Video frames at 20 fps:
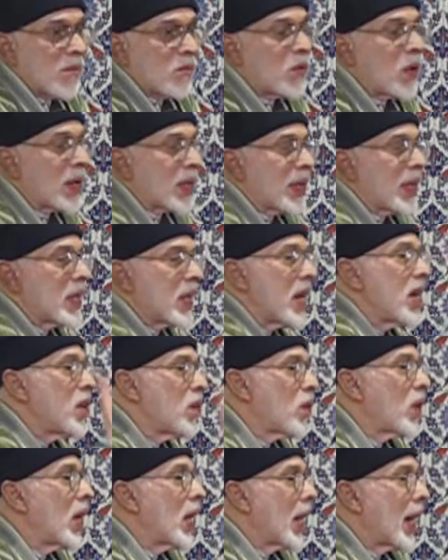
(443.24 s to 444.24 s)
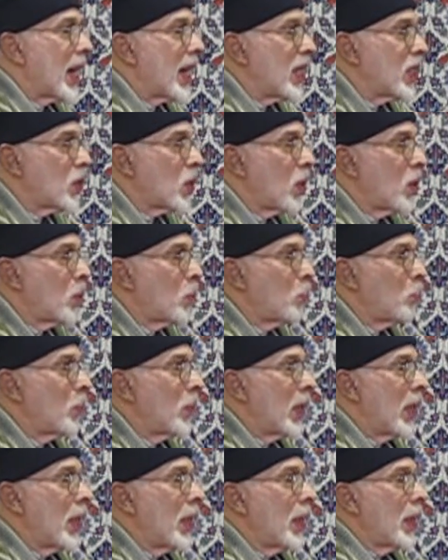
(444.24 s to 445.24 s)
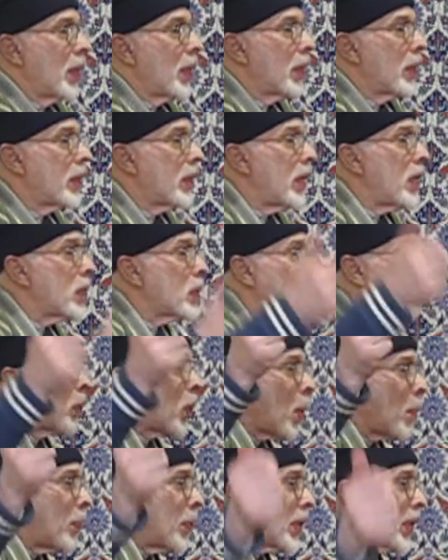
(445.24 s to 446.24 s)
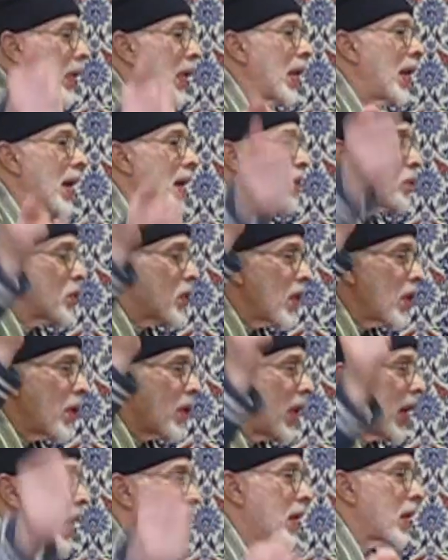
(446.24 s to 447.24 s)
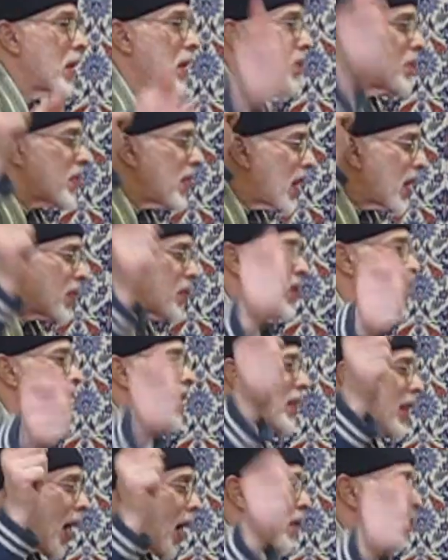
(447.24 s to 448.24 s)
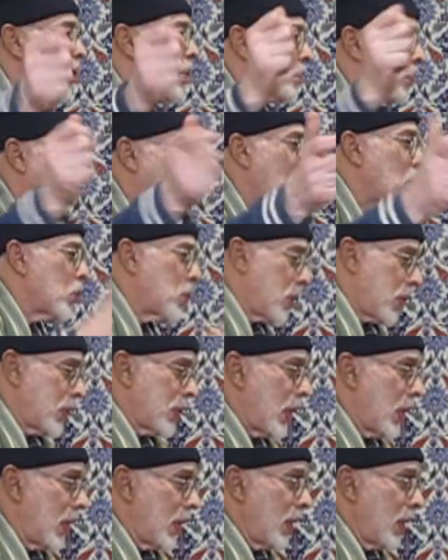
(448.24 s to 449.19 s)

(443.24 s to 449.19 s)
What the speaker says: But they didn't realize this property has generated 60,000 pounds.